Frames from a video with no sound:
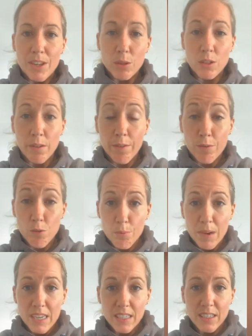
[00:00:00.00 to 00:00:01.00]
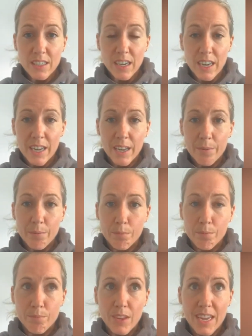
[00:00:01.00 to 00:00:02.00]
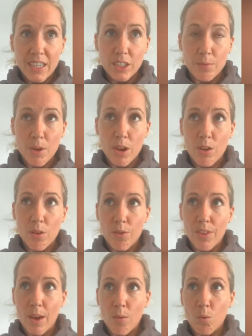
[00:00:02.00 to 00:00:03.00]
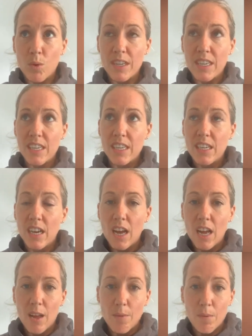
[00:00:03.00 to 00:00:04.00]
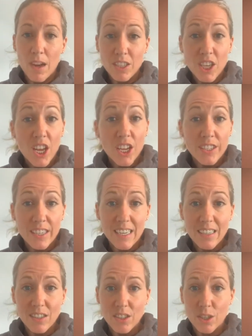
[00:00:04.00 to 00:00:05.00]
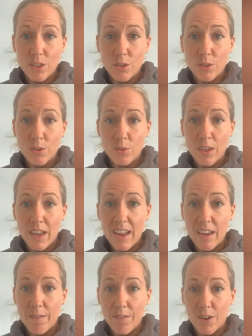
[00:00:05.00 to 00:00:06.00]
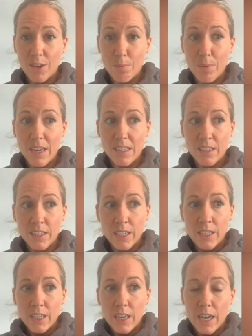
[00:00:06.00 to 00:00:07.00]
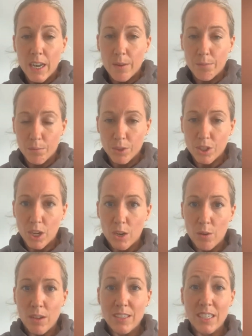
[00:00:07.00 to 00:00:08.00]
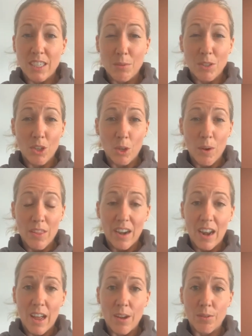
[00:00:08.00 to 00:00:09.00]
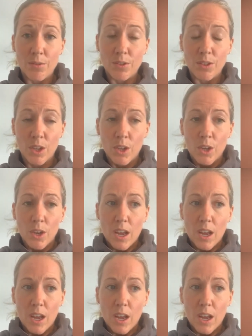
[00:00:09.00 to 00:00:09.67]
This is a 4-bed HMO that we turned into a 5-bed. So essentially we took away the lounge.